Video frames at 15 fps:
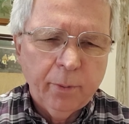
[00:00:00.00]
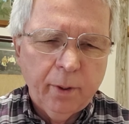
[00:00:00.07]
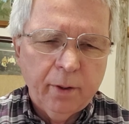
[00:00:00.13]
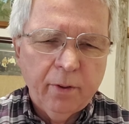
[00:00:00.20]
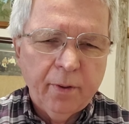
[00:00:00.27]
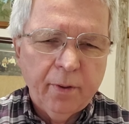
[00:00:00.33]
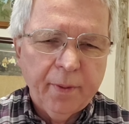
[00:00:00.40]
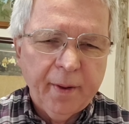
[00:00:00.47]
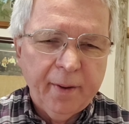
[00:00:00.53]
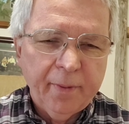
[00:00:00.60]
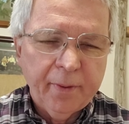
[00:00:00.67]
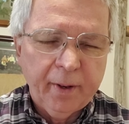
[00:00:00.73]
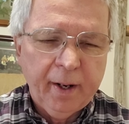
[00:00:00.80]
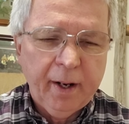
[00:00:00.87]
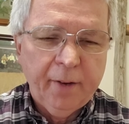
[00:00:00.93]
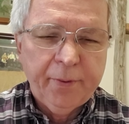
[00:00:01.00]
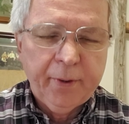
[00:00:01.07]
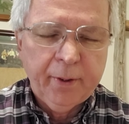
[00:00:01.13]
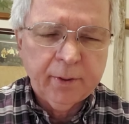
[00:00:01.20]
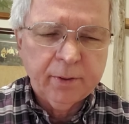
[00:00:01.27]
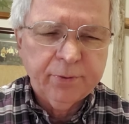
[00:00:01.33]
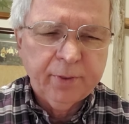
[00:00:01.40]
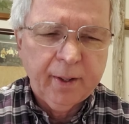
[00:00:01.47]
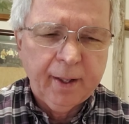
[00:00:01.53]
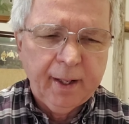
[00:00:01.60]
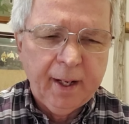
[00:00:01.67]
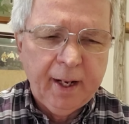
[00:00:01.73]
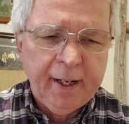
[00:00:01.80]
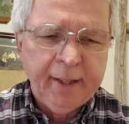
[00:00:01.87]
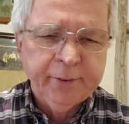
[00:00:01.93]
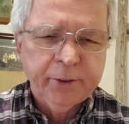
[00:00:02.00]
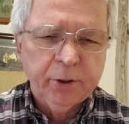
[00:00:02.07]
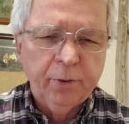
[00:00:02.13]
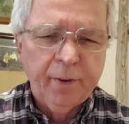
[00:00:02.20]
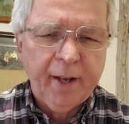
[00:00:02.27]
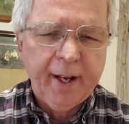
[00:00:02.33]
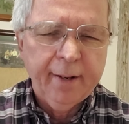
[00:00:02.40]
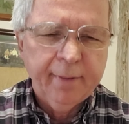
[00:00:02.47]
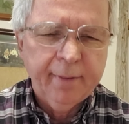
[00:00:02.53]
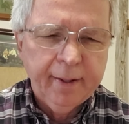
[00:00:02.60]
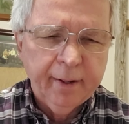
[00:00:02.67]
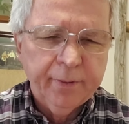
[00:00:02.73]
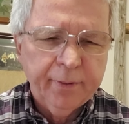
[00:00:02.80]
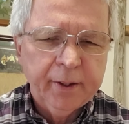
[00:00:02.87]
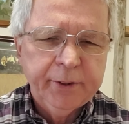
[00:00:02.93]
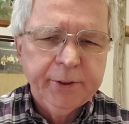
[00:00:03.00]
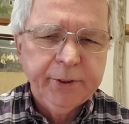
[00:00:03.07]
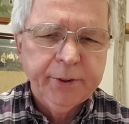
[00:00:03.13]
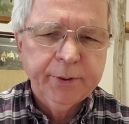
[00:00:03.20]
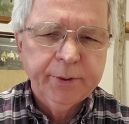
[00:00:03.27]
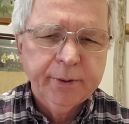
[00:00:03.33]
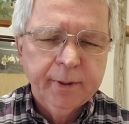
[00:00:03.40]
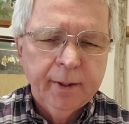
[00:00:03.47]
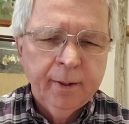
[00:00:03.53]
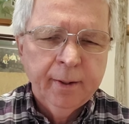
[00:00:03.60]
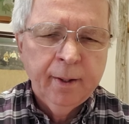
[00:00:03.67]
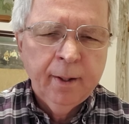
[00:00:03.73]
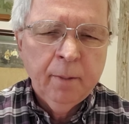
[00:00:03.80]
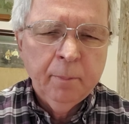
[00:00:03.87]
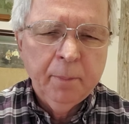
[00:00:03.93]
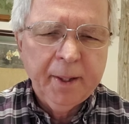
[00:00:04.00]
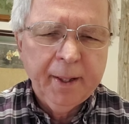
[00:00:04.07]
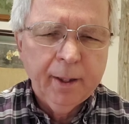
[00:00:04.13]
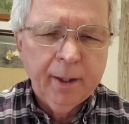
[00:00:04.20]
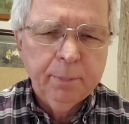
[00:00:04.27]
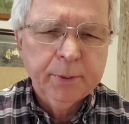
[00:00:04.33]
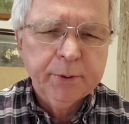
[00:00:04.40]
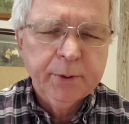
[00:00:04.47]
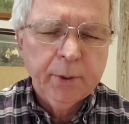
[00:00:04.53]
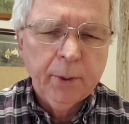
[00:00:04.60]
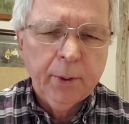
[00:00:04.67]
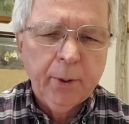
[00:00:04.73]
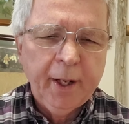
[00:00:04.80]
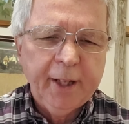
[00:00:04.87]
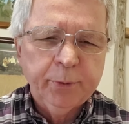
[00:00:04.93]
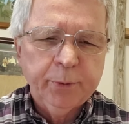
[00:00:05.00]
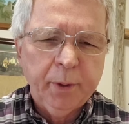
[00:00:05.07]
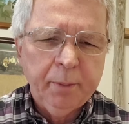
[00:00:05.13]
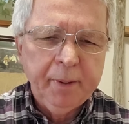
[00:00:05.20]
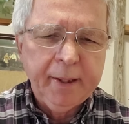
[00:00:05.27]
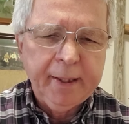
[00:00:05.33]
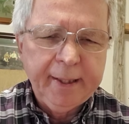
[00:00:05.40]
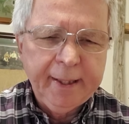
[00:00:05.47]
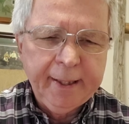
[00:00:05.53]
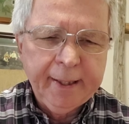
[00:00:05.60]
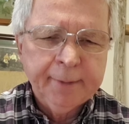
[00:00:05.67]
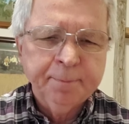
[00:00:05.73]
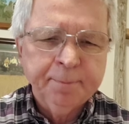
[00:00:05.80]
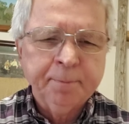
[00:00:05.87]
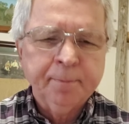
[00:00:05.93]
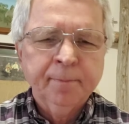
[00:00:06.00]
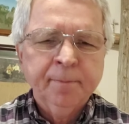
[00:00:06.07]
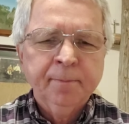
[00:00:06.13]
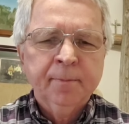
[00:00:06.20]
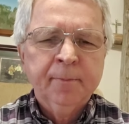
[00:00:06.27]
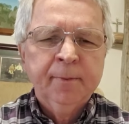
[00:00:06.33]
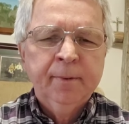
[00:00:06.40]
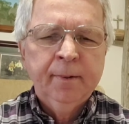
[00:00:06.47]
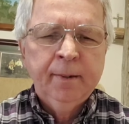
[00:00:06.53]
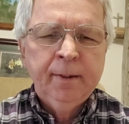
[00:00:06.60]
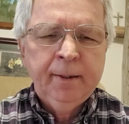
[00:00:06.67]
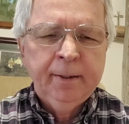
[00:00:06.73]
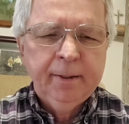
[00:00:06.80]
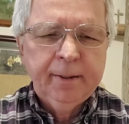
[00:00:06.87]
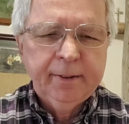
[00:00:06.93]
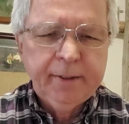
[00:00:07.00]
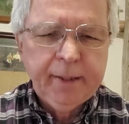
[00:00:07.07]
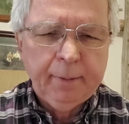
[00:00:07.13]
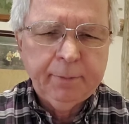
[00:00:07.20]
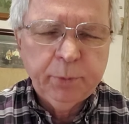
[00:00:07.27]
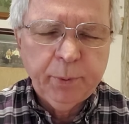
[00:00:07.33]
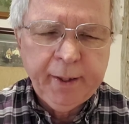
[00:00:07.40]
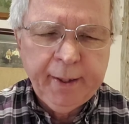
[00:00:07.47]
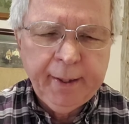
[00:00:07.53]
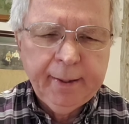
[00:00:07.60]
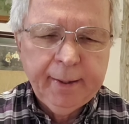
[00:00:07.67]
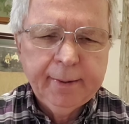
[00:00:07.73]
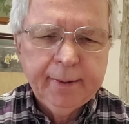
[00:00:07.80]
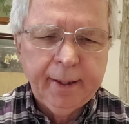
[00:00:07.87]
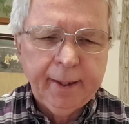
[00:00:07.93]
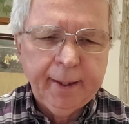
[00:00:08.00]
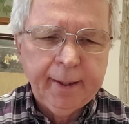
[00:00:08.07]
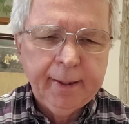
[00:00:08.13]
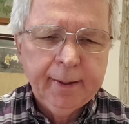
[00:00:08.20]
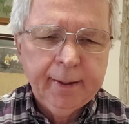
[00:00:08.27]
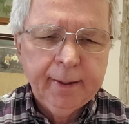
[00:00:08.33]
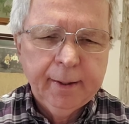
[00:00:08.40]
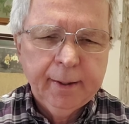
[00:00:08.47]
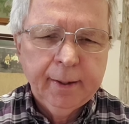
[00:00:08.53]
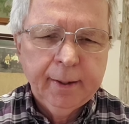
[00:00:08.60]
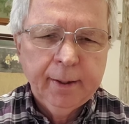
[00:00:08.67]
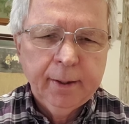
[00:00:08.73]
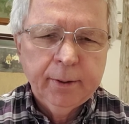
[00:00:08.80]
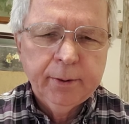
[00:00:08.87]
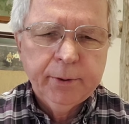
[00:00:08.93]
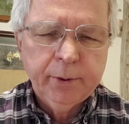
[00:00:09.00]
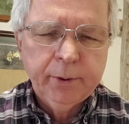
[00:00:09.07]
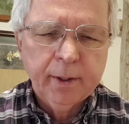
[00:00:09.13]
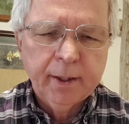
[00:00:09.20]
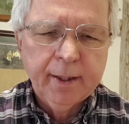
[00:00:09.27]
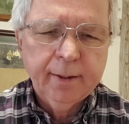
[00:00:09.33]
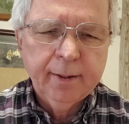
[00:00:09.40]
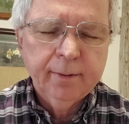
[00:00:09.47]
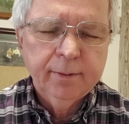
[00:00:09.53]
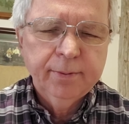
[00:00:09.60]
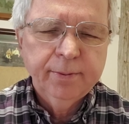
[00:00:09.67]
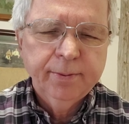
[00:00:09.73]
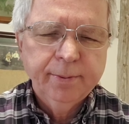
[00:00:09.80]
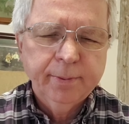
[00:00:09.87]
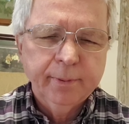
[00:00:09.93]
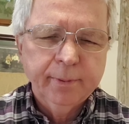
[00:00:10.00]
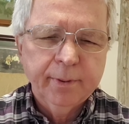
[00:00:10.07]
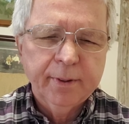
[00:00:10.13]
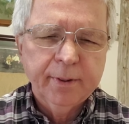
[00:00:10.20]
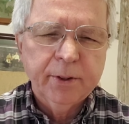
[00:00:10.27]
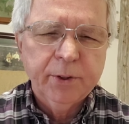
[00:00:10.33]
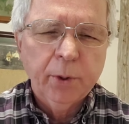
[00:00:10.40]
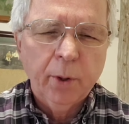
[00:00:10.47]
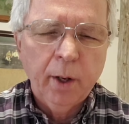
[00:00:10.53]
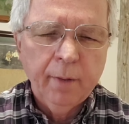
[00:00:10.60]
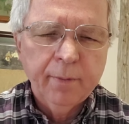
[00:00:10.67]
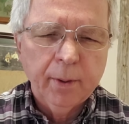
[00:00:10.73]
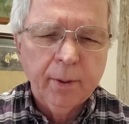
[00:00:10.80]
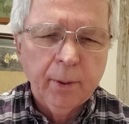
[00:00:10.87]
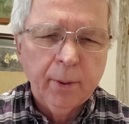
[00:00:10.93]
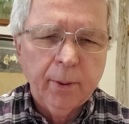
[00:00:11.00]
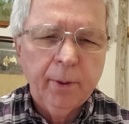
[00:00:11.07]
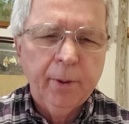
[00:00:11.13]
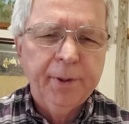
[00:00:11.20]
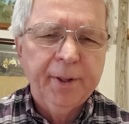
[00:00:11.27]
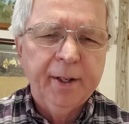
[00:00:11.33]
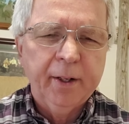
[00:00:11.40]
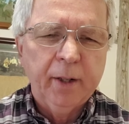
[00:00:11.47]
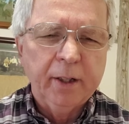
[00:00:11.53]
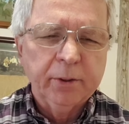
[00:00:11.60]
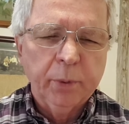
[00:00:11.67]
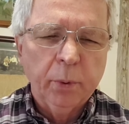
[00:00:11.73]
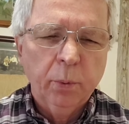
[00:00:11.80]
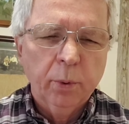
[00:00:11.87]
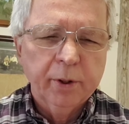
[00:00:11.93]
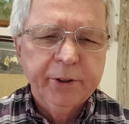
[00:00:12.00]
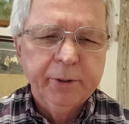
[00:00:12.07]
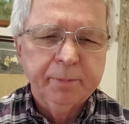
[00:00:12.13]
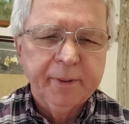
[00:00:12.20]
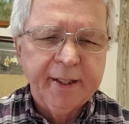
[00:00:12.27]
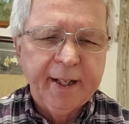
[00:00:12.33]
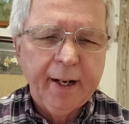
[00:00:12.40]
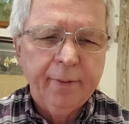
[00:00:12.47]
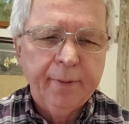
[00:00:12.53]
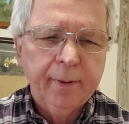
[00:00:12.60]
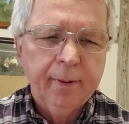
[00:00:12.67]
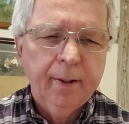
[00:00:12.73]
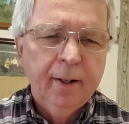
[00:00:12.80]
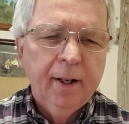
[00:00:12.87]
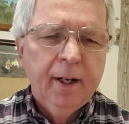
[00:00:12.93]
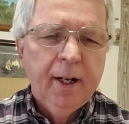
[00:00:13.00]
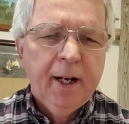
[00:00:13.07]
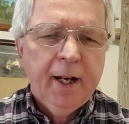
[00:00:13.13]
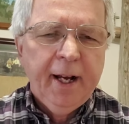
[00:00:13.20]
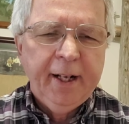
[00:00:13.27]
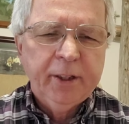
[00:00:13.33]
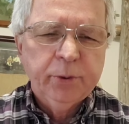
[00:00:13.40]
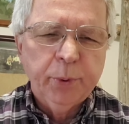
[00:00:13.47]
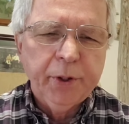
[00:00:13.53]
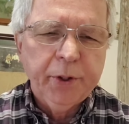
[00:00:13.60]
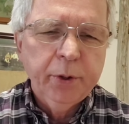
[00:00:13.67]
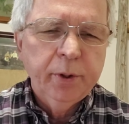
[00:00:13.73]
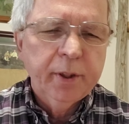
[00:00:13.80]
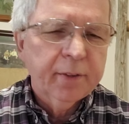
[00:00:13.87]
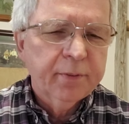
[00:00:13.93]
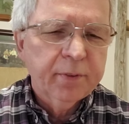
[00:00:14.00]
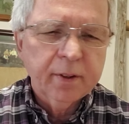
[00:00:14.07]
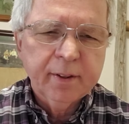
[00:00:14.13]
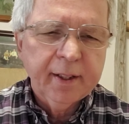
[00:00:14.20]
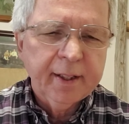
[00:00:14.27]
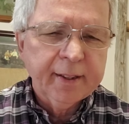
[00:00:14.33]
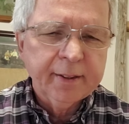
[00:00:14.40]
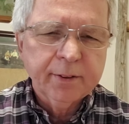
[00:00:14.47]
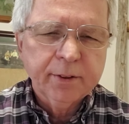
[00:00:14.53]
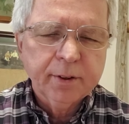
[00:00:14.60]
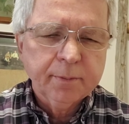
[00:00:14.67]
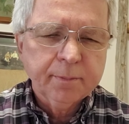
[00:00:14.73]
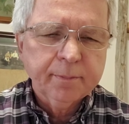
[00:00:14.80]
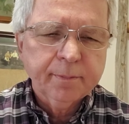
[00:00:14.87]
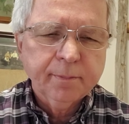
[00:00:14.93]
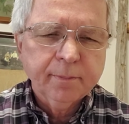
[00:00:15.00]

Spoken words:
whether they're out there on the front lines or they have health issues. But help us, Lord, we begin the steps we need to take to live with the joy of the Lord, and as we worship together, as we do different things.